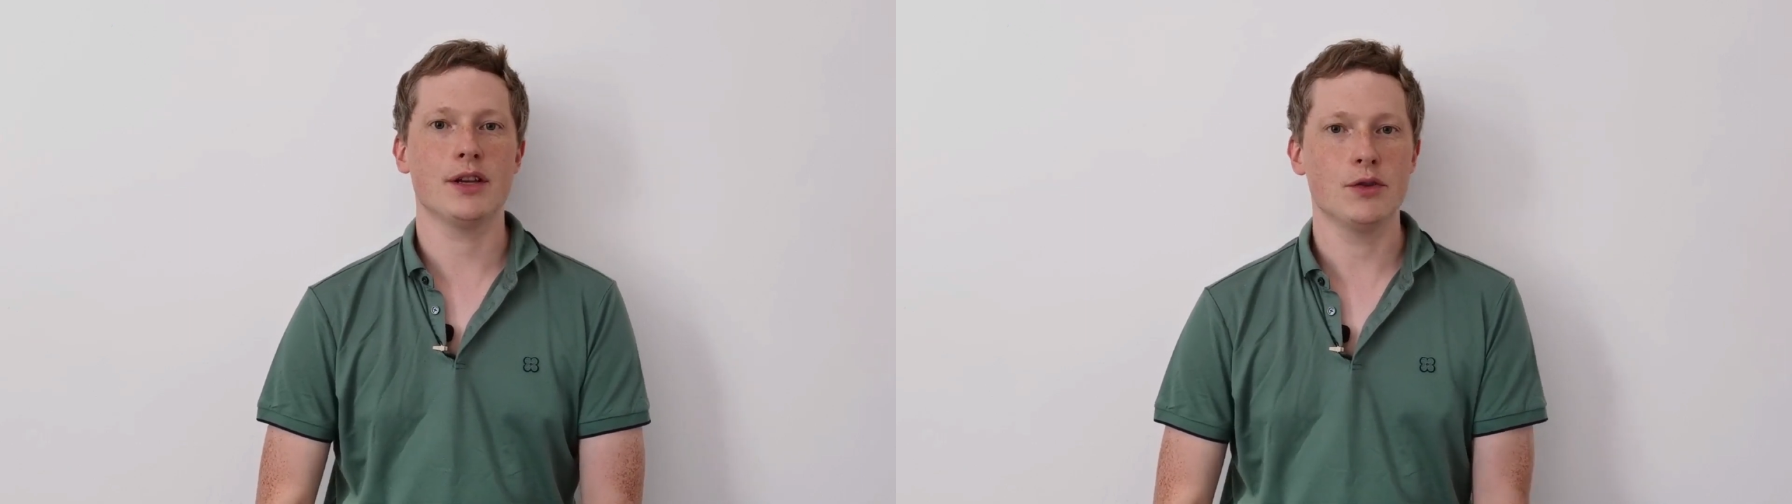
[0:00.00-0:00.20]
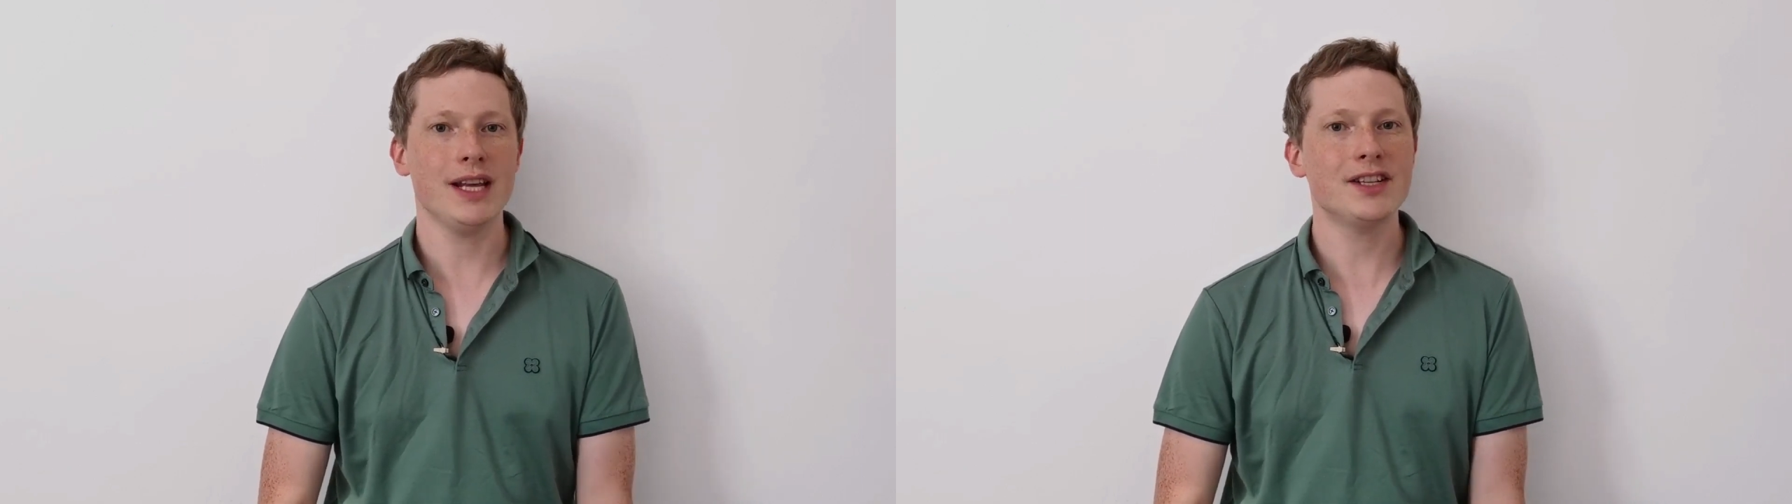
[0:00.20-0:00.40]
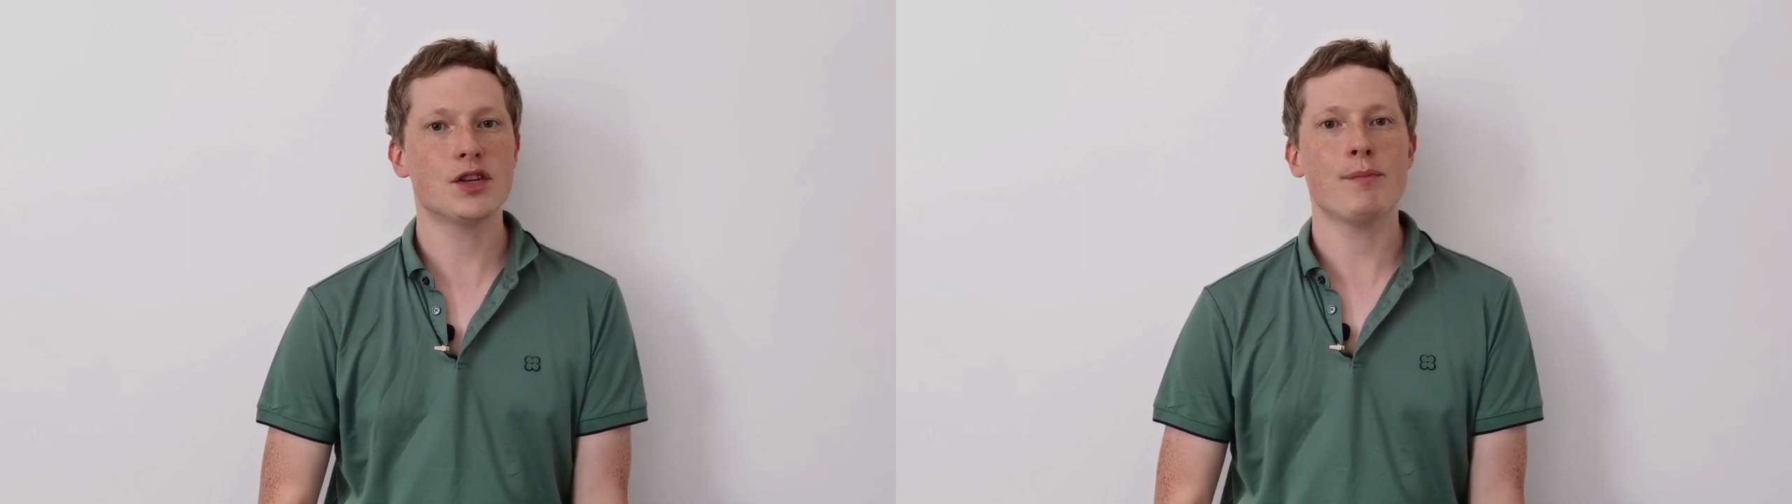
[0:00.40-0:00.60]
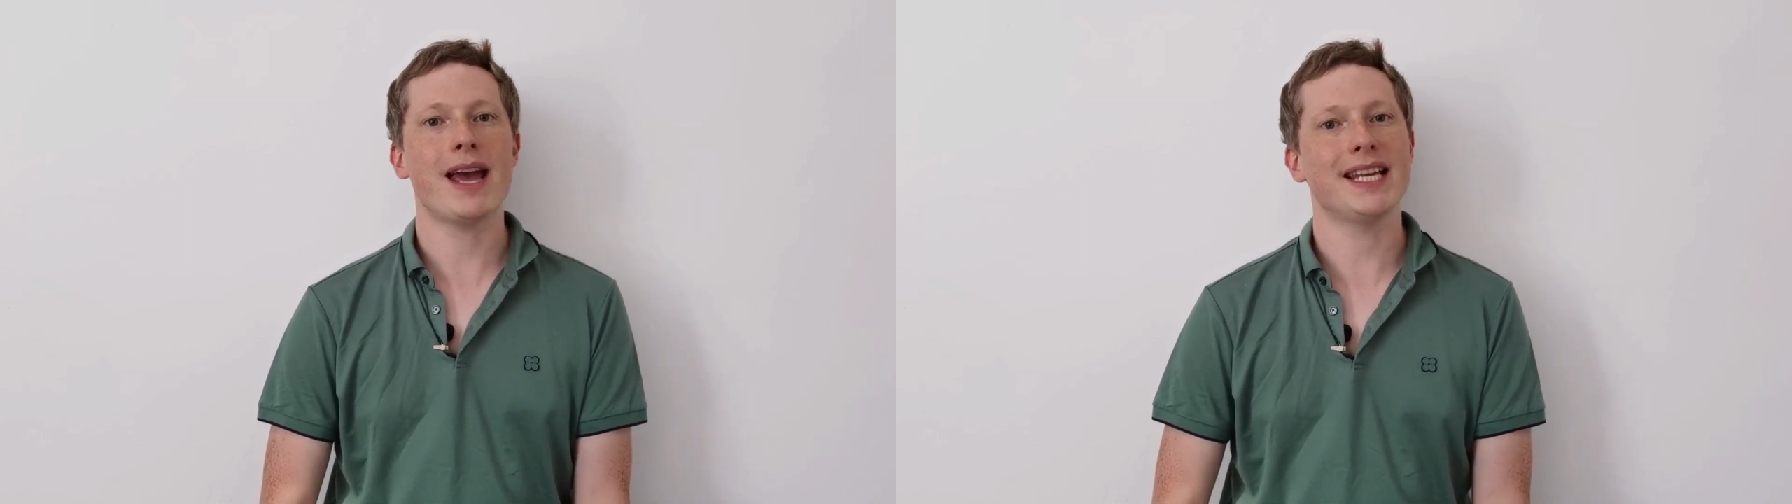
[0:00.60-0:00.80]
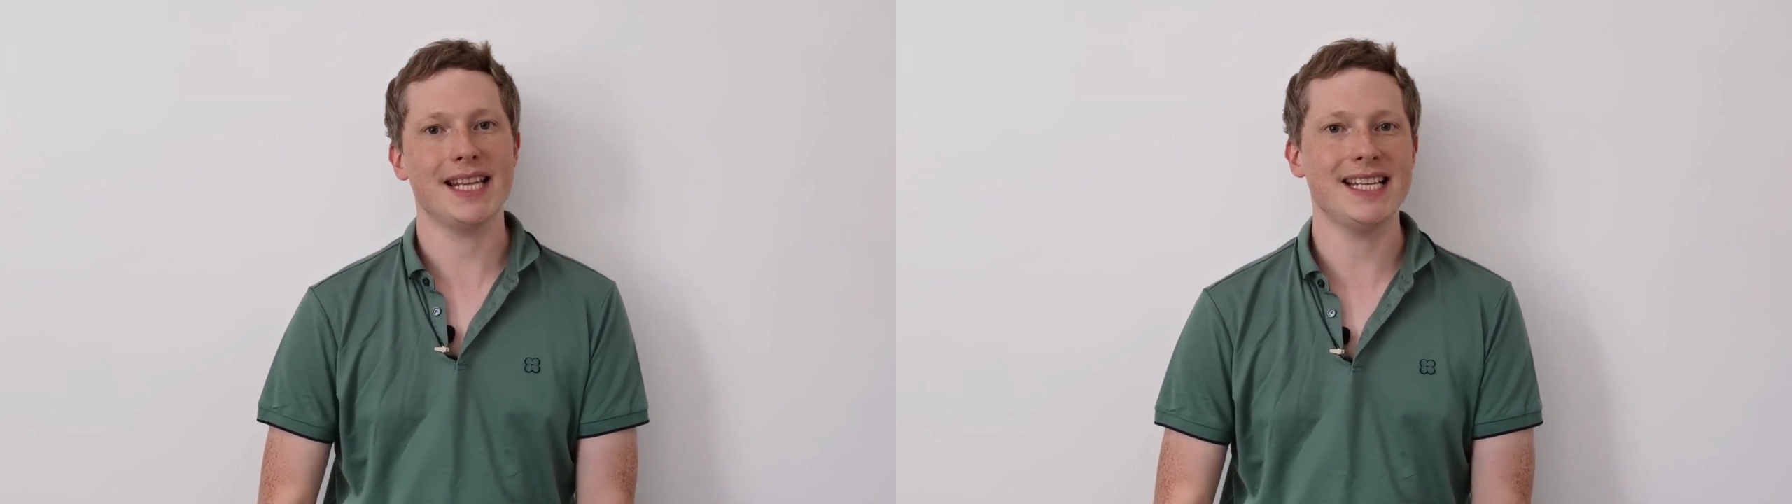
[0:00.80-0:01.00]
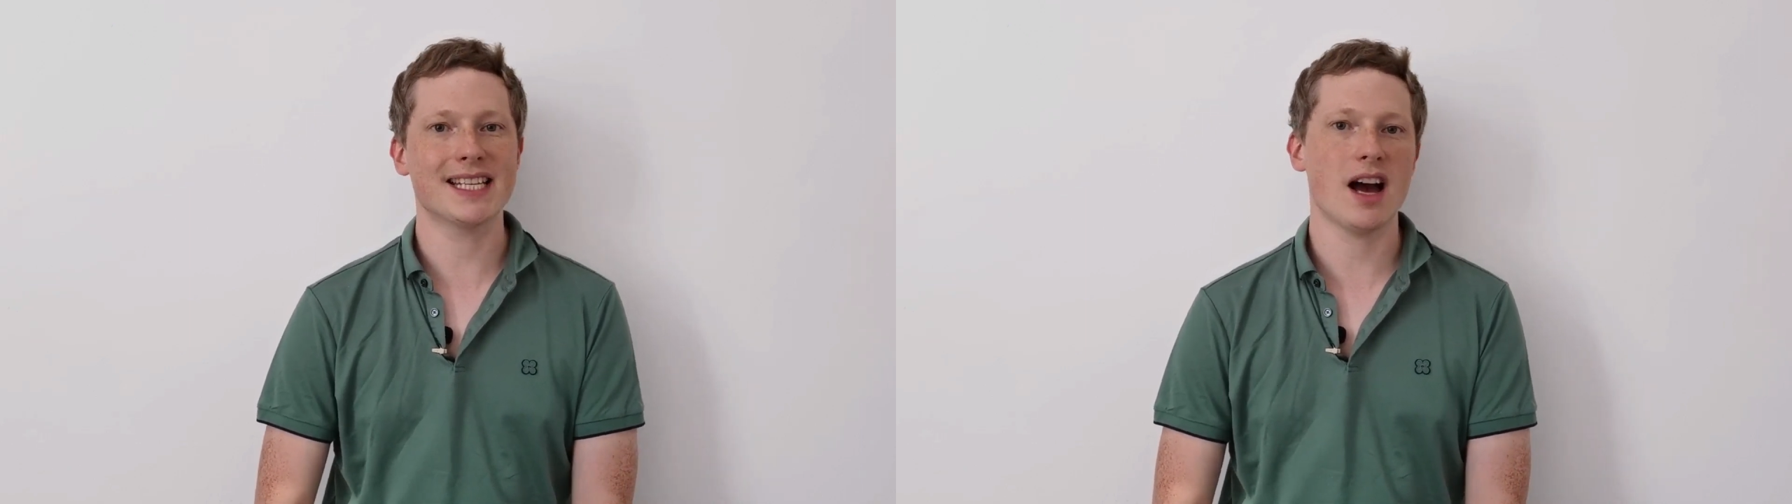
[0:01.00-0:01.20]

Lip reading: you need to make these